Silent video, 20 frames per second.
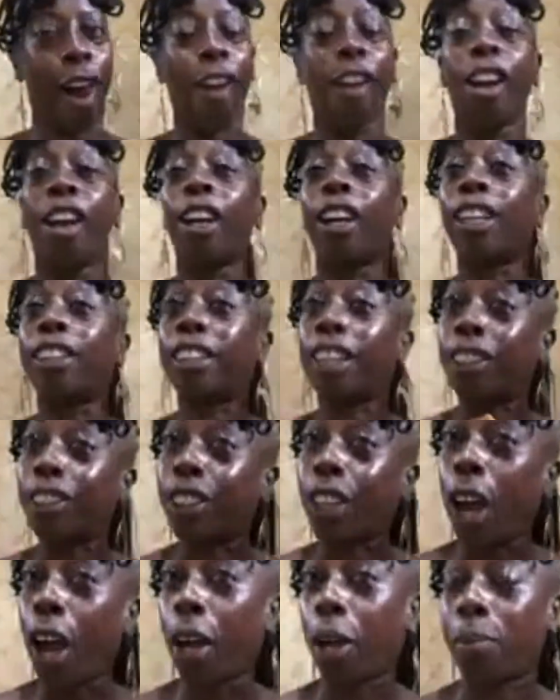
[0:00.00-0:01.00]
Because they'll
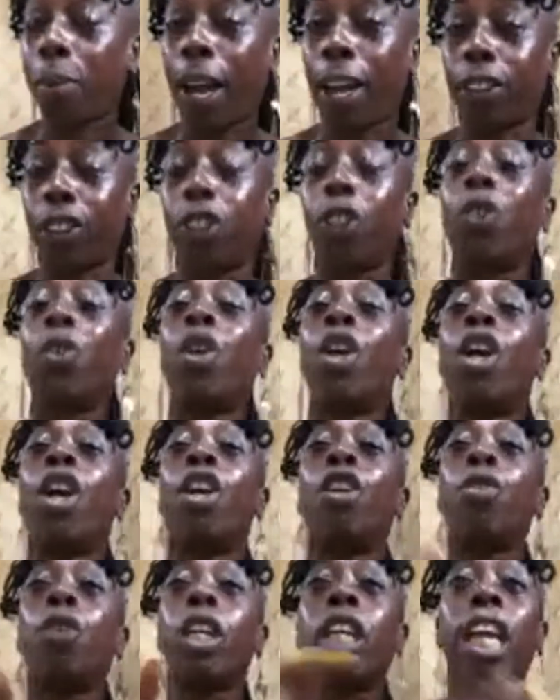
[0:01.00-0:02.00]
talk about you.
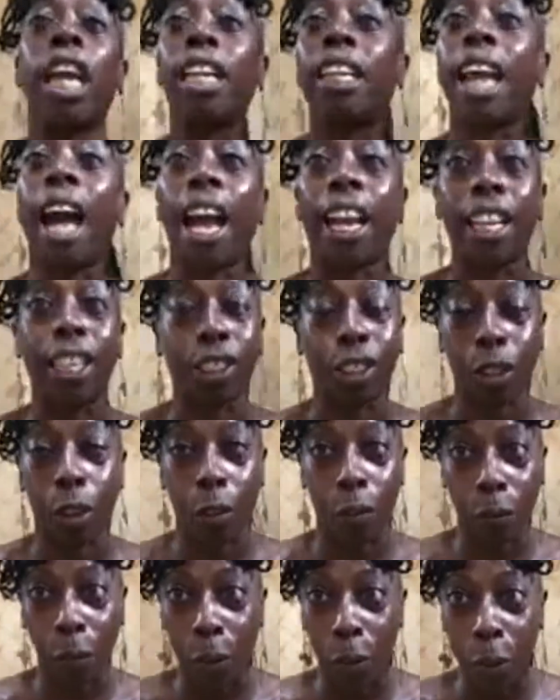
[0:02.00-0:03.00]
We cannot eat your
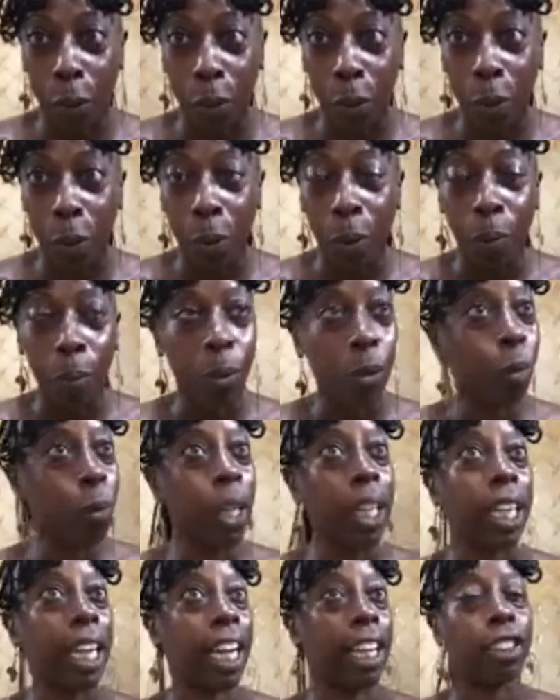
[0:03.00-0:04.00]
food. We
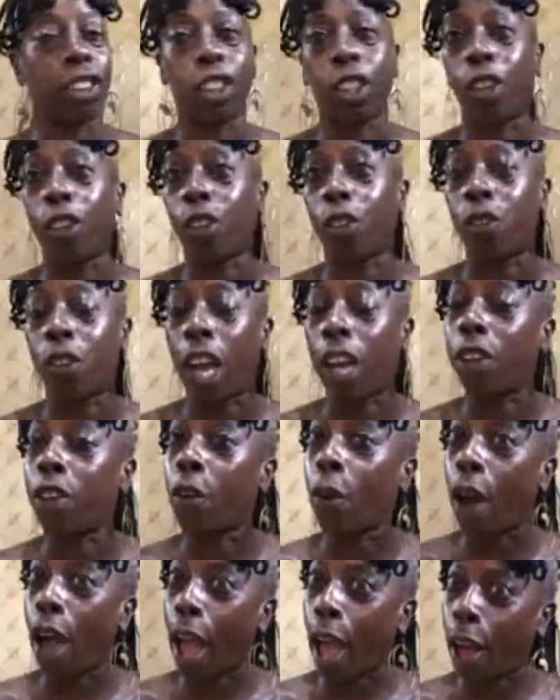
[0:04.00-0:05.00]
can't tell you that you
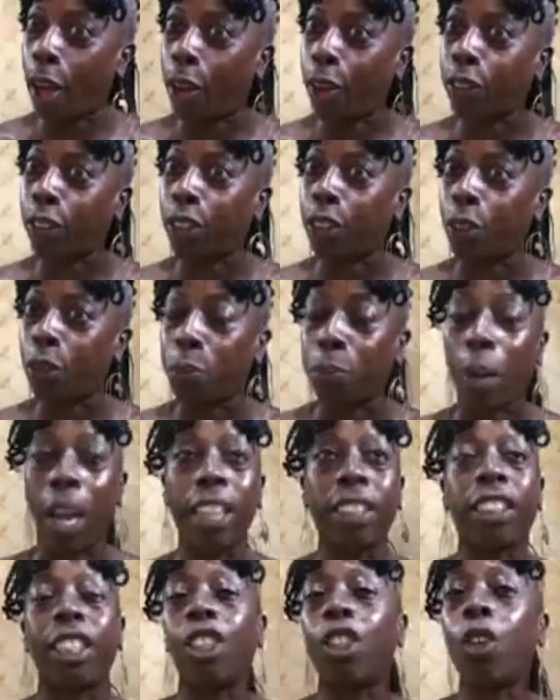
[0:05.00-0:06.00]
are elder. You
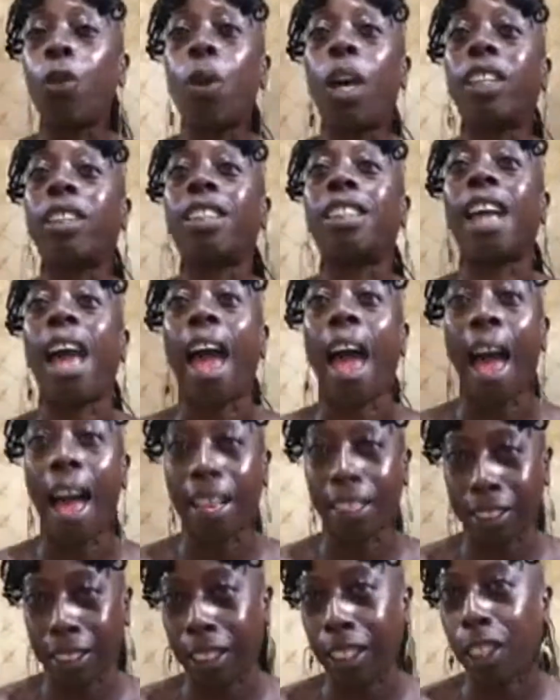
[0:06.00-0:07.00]
wasn't
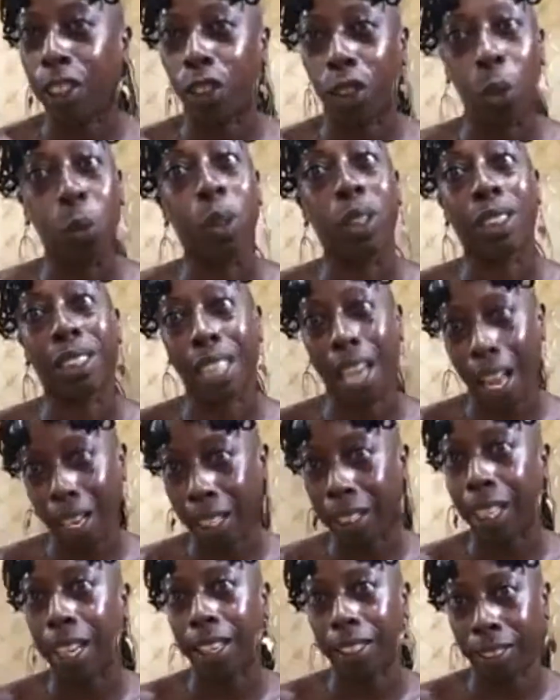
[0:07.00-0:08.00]
asking us. You was
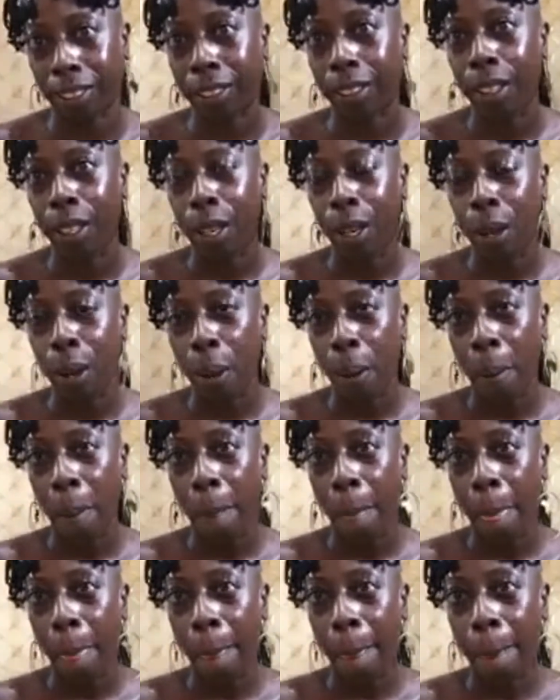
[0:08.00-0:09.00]
telling us.
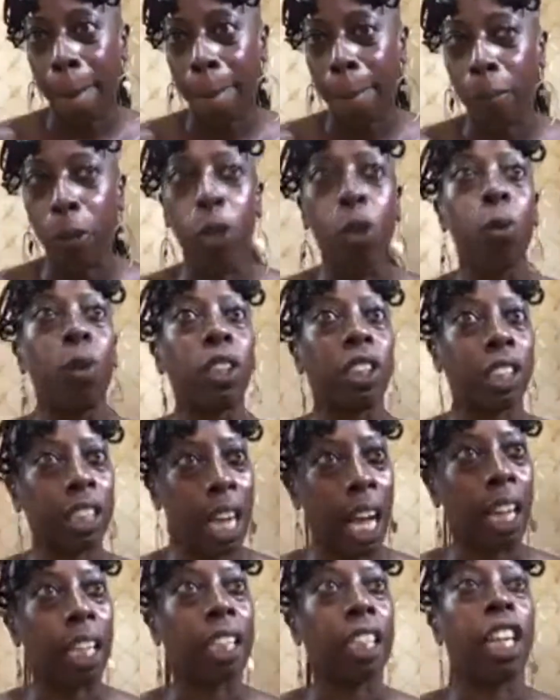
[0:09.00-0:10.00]
You was
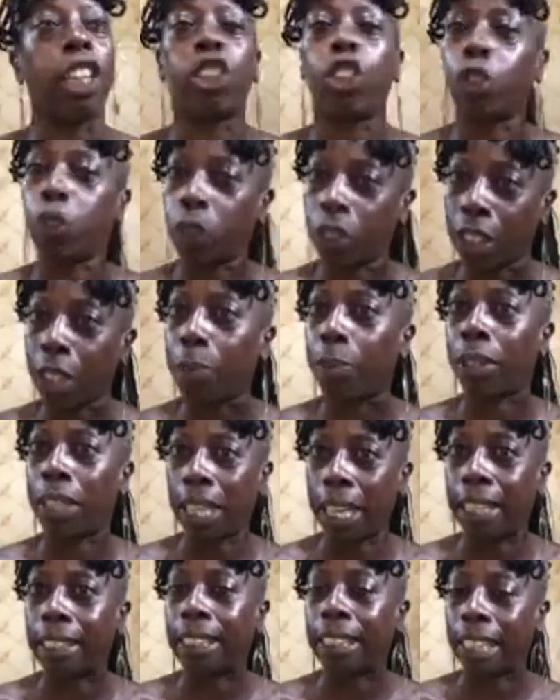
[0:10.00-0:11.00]
telling us you sleeping
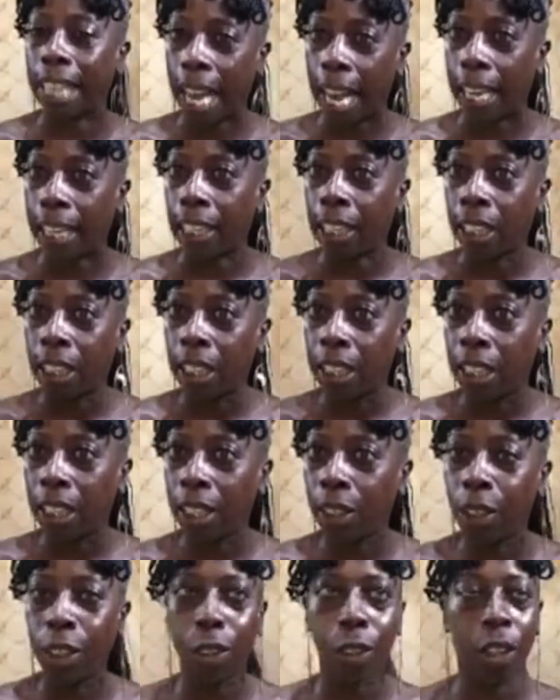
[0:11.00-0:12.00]
here tonight.
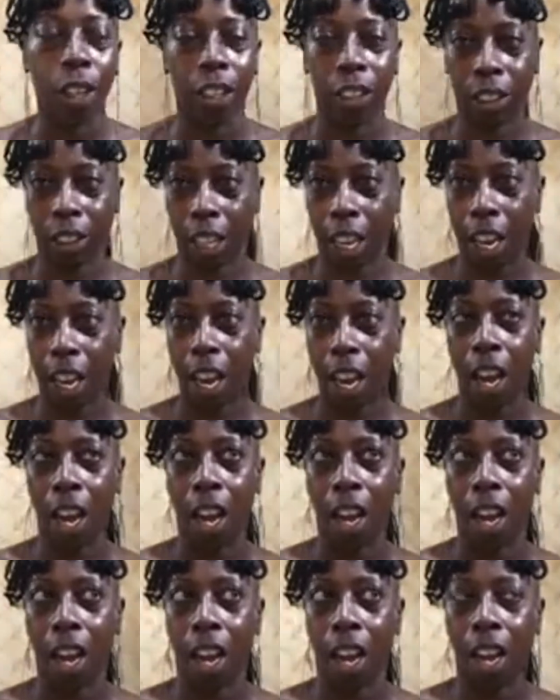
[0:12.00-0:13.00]
What you gonna say?
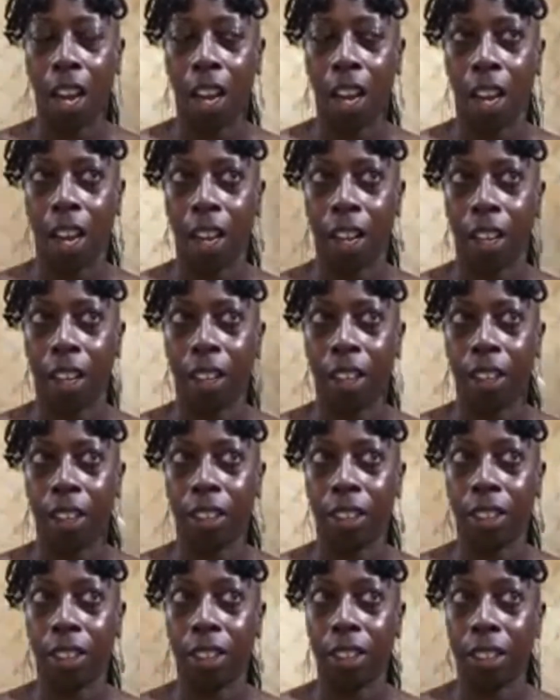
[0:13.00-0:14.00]

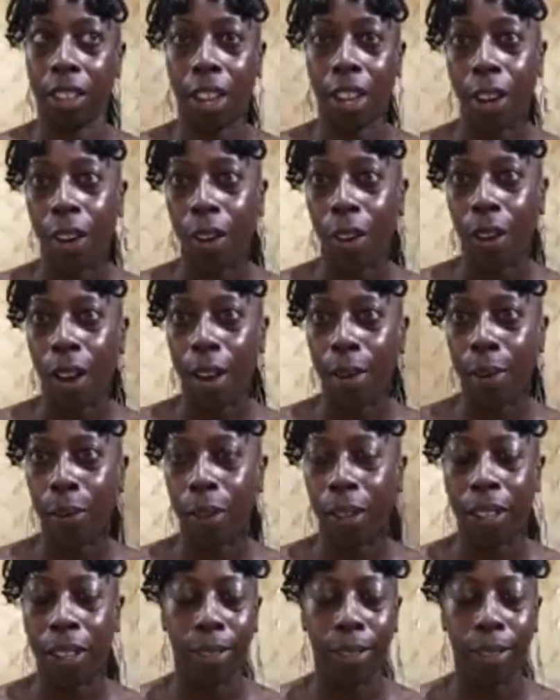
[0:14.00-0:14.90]
No, I won't.